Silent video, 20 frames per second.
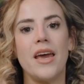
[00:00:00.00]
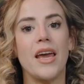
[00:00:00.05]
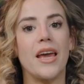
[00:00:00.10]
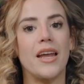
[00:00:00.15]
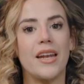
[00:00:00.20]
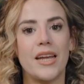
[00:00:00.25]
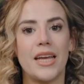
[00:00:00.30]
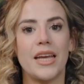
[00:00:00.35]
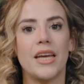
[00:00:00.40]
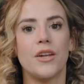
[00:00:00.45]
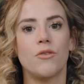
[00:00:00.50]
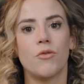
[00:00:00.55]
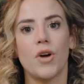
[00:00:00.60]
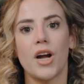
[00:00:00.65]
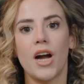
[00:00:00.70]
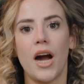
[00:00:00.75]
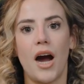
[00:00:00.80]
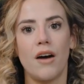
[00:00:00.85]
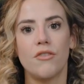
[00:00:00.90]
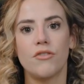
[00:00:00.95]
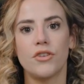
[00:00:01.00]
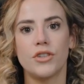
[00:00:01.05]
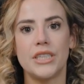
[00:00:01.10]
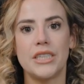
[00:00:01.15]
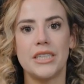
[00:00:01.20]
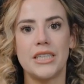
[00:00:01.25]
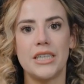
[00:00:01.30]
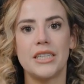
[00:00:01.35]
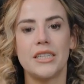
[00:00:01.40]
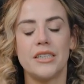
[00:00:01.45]
And again, recovery
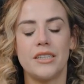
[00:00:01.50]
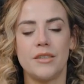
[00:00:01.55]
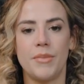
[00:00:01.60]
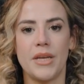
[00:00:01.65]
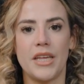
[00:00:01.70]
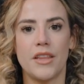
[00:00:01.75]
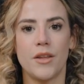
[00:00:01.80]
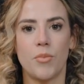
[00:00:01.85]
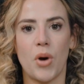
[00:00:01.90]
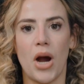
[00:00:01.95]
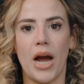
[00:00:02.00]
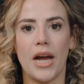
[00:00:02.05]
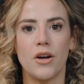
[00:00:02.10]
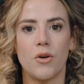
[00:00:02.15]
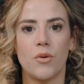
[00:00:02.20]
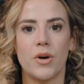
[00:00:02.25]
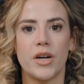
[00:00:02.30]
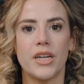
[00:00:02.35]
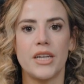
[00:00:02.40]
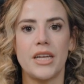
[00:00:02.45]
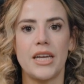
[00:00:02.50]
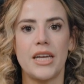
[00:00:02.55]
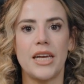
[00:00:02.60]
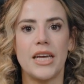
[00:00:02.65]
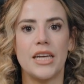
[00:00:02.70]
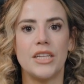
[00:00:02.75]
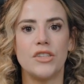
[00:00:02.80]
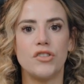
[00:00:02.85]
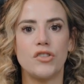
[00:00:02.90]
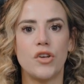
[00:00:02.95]
needed to be the priority.
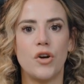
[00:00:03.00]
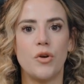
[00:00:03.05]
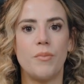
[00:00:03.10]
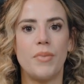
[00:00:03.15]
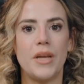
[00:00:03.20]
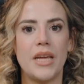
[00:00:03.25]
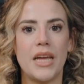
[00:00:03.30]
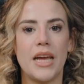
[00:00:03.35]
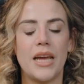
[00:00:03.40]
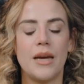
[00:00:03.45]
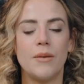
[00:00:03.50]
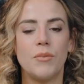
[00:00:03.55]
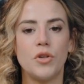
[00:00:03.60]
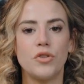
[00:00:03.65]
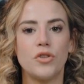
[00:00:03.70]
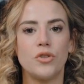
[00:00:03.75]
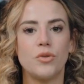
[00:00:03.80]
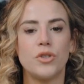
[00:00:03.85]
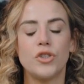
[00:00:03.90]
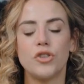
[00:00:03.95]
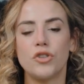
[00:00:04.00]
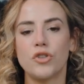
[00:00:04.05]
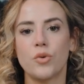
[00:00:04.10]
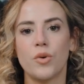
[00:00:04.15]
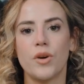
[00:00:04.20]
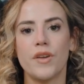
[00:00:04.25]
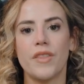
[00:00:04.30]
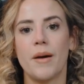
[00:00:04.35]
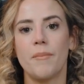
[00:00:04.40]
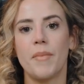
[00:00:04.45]
And so being able to
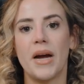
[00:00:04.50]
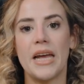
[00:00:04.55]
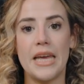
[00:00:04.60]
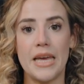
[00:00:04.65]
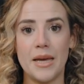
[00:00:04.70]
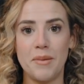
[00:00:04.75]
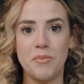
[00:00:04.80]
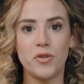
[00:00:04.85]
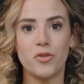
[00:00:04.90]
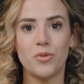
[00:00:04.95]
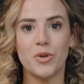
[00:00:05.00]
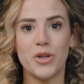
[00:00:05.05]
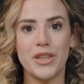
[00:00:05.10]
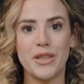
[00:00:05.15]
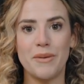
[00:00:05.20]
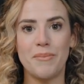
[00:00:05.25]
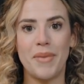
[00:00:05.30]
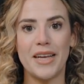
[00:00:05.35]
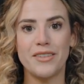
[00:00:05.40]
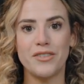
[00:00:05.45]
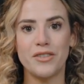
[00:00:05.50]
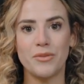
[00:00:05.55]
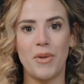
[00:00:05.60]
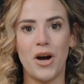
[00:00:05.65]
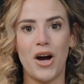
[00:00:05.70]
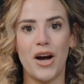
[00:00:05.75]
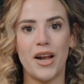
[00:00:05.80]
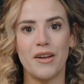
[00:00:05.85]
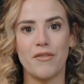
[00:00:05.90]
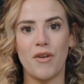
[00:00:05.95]
ensure that my hips were in the best
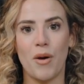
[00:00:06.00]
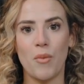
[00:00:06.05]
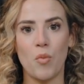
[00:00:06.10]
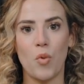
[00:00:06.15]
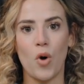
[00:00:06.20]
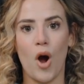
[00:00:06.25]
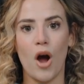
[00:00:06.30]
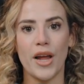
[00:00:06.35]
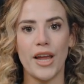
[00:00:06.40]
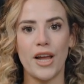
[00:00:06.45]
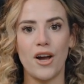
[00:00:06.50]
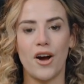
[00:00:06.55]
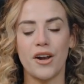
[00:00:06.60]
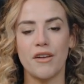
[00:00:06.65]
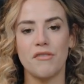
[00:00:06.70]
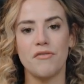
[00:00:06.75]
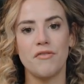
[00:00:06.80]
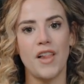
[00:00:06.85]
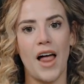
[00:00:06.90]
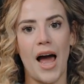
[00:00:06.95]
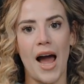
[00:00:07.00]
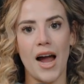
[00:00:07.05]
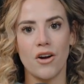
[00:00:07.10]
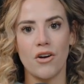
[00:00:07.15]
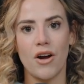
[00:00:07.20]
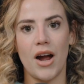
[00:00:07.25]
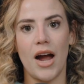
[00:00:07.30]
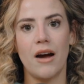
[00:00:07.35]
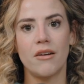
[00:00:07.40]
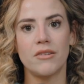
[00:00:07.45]
spot if I'm walking on a flat
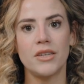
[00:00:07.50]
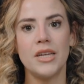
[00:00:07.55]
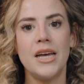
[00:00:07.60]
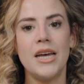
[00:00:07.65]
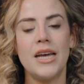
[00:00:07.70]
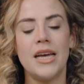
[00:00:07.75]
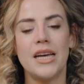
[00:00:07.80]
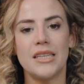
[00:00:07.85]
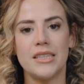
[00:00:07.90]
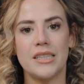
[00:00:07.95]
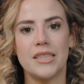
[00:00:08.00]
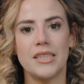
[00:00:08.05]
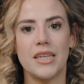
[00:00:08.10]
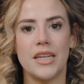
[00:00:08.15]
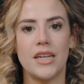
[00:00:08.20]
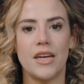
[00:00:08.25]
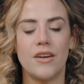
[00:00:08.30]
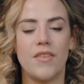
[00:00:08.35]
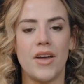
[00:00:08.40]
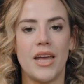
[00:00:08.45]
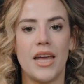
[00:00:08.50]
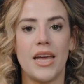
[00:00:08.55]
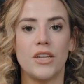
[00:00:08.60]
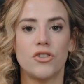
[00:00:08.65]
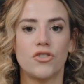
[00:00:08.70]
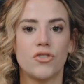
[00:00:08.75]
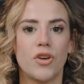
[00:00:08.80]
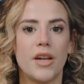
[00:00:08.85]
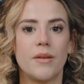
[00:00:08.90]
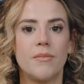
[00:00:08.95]
ground instead of a
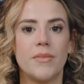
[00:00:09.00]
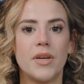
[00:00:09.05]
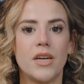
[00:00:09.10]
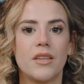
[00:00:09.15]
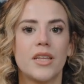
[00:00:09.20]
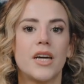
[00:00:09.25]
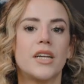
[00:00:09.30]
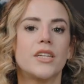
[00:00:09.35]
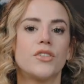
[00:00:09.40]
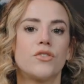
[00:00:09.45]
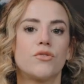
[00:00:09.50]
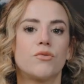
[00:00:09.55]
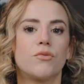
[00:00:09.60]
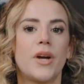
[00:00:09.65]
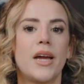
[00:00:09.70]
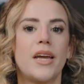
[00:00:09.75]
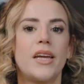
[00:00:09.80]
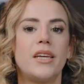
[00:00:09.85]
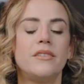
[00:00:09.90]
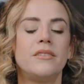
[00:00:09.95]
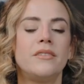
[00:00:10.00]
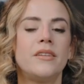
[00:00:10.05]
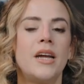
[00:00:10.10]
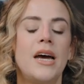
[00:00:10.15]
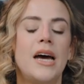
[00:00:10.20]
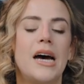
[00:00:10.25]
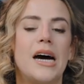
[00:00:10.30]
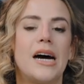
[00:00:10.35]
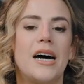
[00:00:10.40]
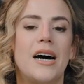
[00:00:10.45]
treadmill that is raised,
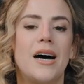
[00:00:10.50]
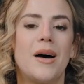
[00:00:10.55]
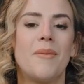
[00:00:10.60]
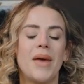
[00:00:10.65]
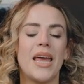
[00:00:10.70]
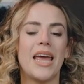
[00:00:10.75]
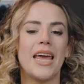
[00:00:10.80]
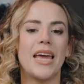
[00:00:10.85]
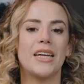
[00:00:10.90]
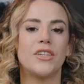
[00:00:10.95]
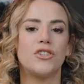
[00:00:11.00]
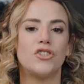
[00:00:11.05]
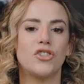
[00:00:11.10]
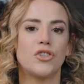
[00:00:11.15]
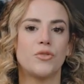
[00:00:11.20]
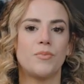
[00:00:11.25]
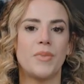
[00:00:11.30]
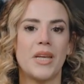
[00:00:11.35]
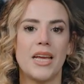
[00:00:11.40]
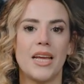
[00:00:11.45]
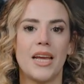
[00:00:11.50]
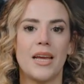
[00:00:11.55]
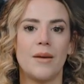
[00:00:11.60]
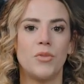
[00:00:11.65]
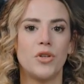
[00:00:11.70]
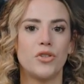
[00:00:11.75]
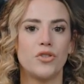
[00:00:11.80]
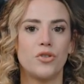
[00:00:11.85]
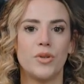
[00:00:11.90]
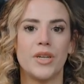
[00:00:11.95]
um, and just being
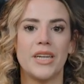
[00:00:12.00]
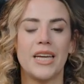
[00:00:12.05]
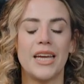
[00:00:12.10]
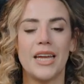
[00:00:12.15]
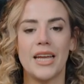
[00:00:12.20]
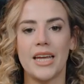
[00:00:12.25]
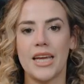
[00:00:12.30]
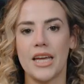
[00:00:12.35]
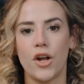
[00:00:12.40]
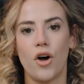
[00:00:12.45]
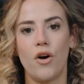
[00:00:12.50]
able to, again, get